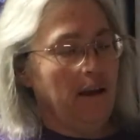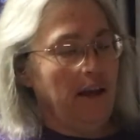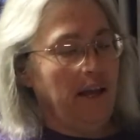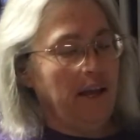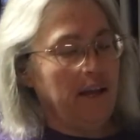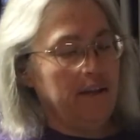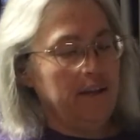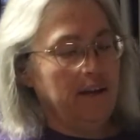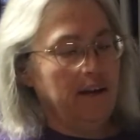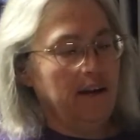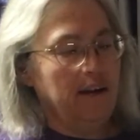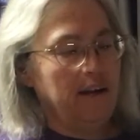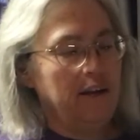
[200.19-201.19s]
and
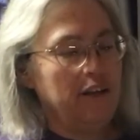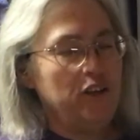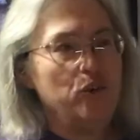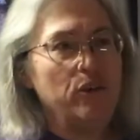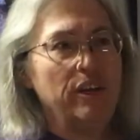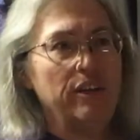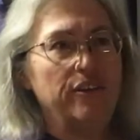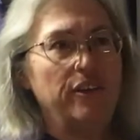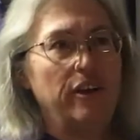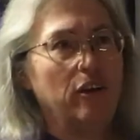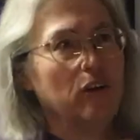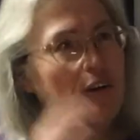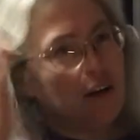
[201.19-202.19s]
you get
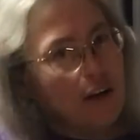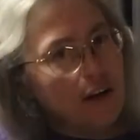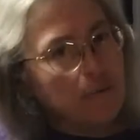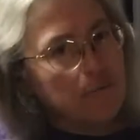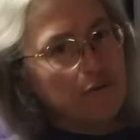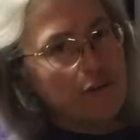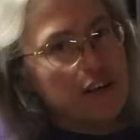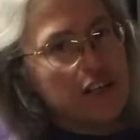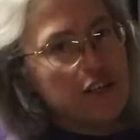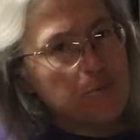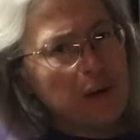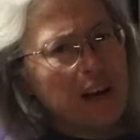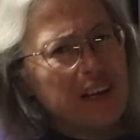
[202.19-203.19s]
their free
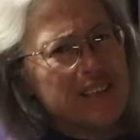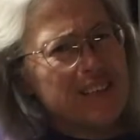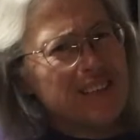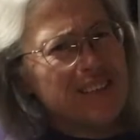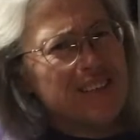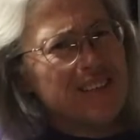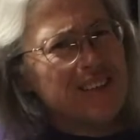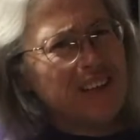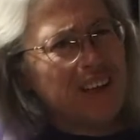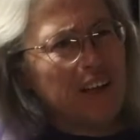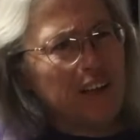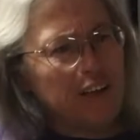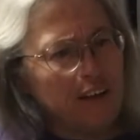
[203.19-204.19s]
spices,
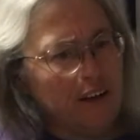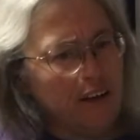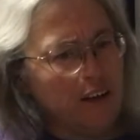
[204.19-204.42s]
and